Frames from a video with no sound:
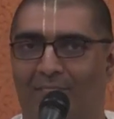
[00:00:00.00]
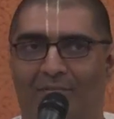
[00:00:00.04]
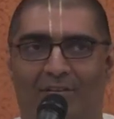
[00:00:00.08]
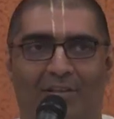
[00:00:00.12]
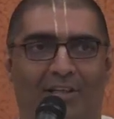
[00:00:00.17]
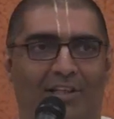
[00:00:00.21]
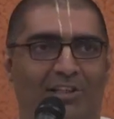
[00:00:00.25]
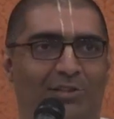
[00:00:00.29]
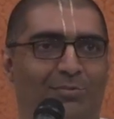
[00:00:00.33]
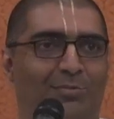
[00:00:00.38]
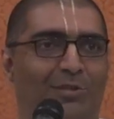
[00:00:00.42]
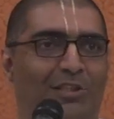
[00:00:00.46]

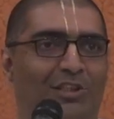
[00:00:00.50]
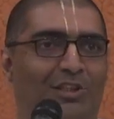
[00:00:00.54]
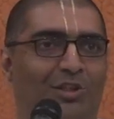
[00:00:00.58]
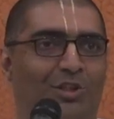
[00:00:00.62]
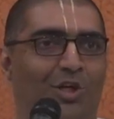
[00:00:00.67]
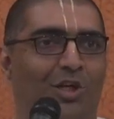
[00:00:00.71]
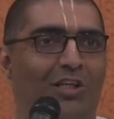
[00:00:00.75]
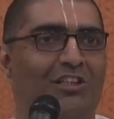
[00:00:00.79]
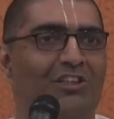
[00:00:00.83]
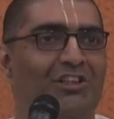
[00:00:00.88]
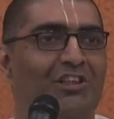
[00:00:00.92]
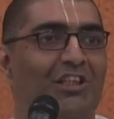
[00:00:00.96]
Lakshmi is
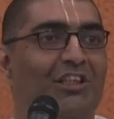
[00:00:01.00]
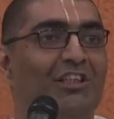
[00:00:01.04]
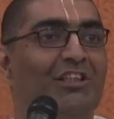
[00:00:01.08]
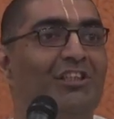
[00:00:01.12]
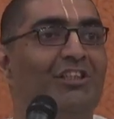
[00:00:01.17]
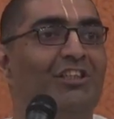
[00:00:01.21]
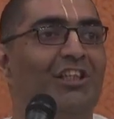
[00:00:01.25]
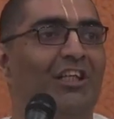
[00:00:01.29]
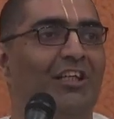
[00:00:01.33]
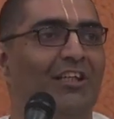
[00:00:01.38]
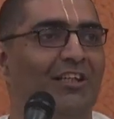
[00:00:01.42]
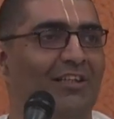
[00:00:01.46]
called
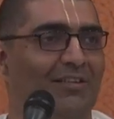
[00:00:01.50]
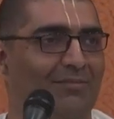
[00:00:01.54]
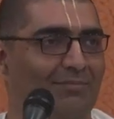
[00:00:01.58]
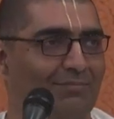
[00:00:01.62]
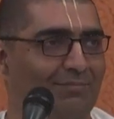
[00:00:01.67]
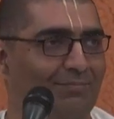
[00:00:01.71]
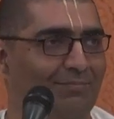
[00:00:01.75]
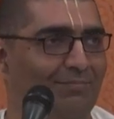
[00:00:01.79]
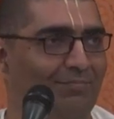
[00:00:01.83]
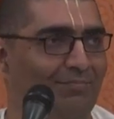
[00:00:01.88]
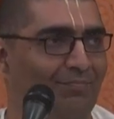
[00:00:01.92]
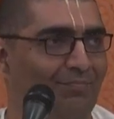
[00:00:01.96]
Chanchala.
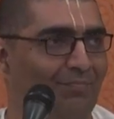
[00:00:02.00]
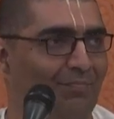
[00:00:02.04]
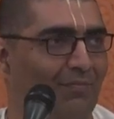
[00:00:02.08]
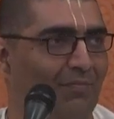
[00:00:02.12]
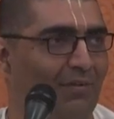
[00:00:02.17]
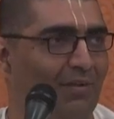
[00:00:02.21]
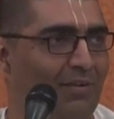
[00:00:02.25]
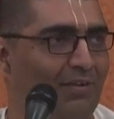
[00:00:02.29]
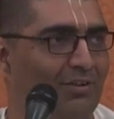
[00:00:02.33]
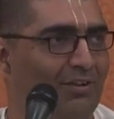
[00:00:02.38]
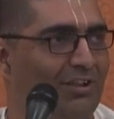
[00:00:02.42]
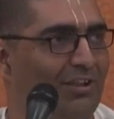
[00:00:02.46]

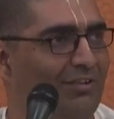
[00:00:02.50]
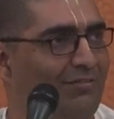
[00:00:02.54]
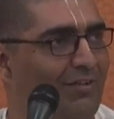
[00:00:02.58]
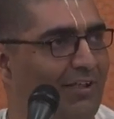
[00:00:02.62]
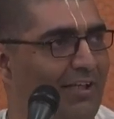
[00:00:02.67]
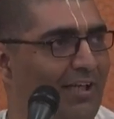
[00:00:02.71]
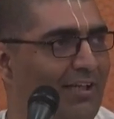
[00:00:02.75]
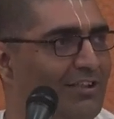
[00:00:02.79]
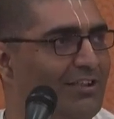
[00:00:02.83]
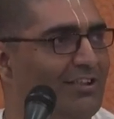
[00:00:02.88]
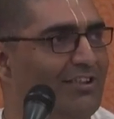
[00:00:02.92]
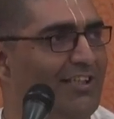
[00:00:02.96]
She's
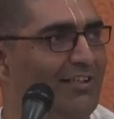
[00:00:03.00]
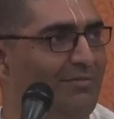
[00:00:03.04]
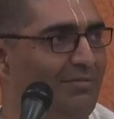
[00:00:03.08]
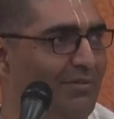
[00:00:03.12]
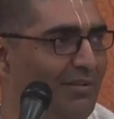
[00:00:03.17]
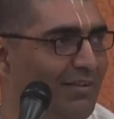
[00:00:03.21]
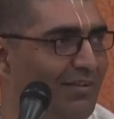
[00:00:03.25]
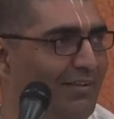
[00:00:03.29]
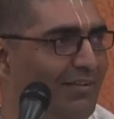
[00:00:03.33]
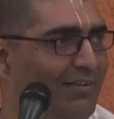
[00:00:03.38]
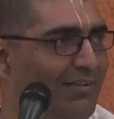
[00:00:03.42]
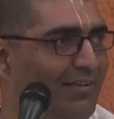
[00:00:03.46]
very unstable.
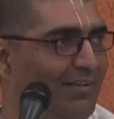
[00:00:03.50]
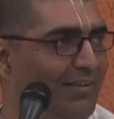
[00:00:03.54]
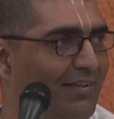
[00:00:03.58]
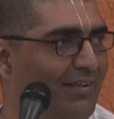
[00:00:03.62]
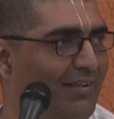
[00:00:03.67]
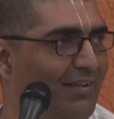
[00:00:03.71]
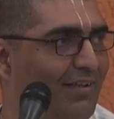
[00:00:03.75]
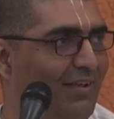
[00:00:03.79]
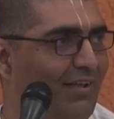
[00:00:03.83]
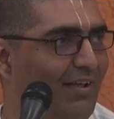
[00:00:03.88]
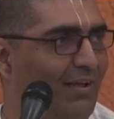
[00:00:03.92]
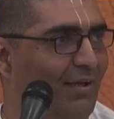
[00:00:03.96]

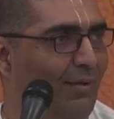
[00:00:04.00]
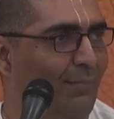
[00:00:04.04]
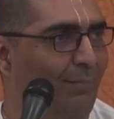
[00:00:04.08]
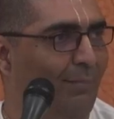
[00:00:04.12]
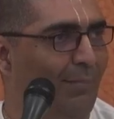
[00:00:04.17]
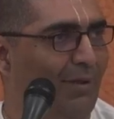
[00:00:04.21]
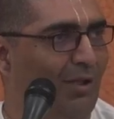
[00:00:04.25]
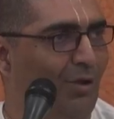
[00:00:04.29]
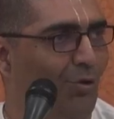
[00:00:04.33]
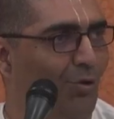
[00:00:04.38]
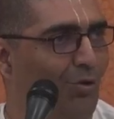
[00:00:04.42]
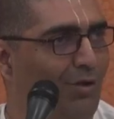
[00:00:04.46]

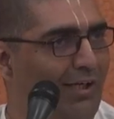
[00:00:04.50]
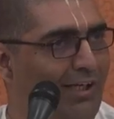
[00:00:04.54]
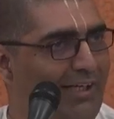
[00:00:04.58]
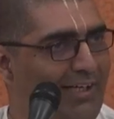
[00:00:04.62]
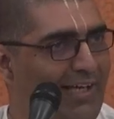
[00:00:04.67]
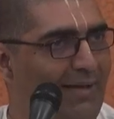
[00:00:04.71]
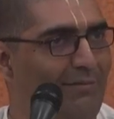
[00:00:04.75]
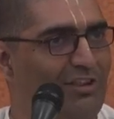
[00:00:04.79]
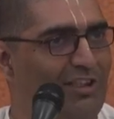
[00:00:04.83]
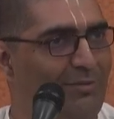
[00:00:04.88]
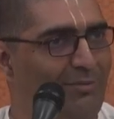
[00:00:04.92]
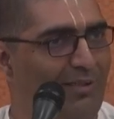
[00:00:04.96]
But the only
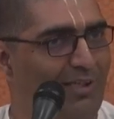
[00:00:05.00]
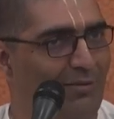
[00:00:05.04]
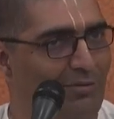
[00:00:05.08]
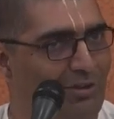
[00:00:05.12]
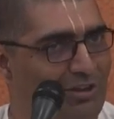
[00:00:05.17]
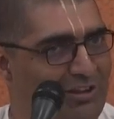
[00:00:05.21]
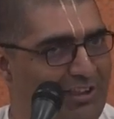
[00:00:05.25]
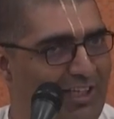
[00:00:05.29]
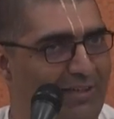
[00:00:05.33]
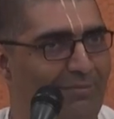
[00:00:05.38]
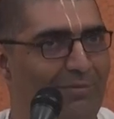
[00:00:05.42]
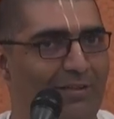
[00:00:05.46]
time she becomes
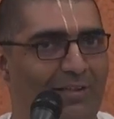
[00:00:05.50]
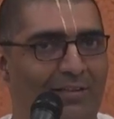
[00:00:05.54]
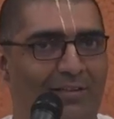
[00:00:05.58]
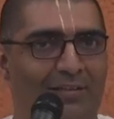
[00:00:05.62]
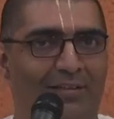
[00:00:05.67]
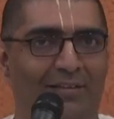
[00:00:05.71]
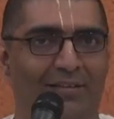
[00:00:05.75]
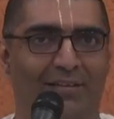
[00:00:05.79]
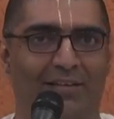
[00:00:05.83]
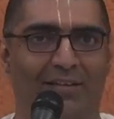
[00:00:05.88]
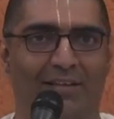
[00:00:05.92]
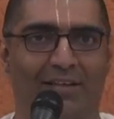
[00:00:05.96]
stable
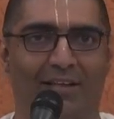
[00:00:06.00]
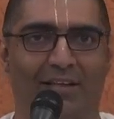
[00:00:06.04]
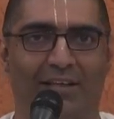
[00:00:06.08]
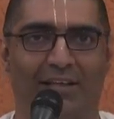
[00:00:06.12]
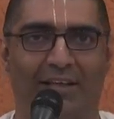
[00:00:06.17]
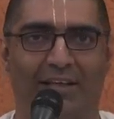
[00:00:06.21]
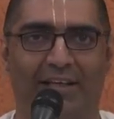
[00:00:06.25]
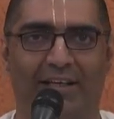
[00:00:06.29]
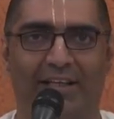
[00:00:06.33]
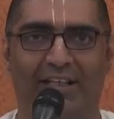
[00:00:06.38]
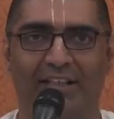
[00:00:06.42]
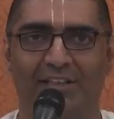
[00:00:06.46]

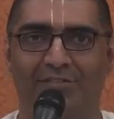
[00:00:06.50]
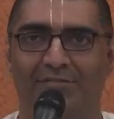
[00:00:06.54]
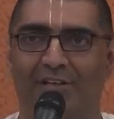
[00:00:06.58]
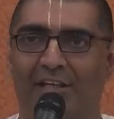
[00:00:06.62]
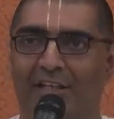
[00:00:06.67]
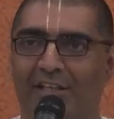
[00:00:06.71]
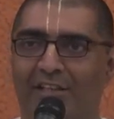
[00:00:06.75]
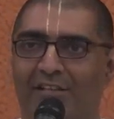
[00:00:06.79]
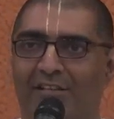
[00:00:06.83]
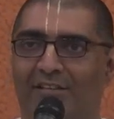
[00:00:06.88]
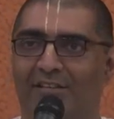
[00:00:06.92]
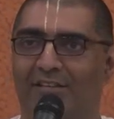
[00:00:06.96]
is
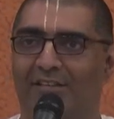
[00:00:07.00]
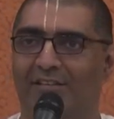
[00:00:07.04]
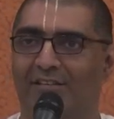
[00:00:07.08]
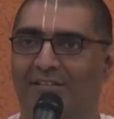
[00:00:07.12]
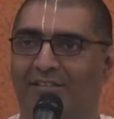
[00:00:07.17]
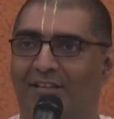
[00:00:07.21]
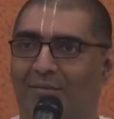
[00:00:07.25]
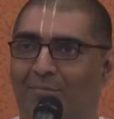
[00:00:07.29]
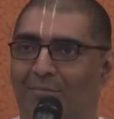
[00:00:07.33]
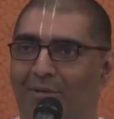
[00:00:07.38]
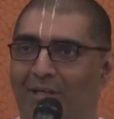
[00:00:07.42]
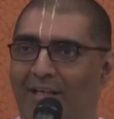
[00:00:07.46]
when
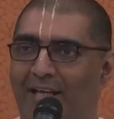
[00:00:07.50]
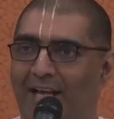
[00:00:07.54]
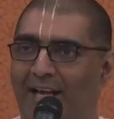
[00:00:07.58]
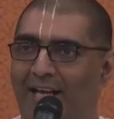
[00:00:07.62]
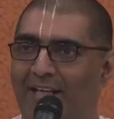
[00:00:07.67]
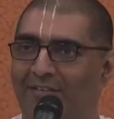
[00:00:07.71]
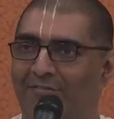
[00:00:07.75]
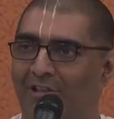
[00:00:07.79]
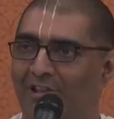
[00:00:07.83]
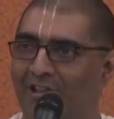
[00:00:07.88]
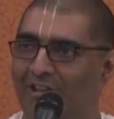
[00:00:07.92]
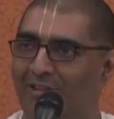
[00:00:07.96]
somebody
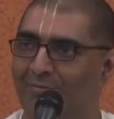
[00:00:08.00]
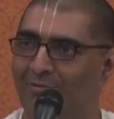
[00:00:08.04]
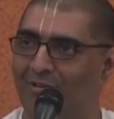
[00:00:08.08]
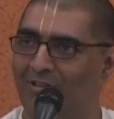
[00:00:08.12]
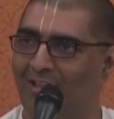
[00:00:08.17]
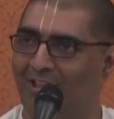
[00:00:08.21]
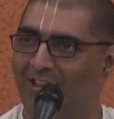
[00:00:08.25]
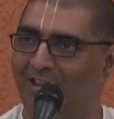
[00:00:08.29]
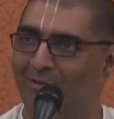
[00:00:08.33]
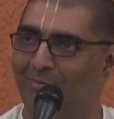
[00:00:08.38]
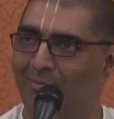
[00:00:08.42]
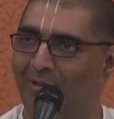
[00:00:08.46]
worships
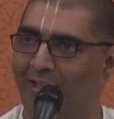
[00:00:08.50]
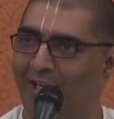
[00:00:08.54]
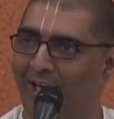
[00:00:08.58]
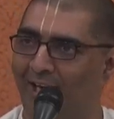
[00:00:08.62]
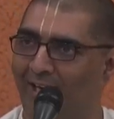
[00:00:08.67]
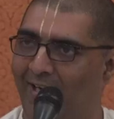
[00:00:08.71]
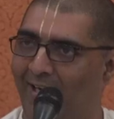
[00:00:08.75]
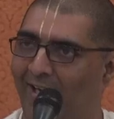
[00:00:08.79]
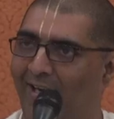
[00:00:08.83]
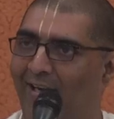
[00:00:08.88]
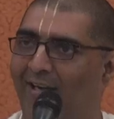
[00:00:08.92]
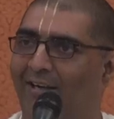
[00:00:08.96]
Lakshmi
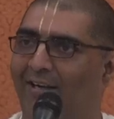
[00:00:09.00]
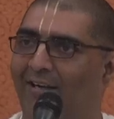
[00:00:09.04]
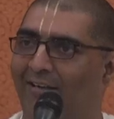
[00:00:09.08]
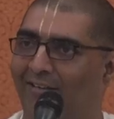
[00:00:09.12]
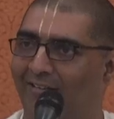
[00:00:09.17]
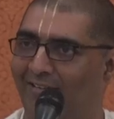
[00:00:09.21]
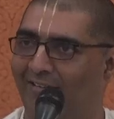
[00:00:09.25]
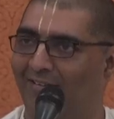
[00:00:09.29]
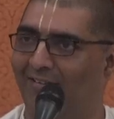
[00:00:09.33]
and Narayan.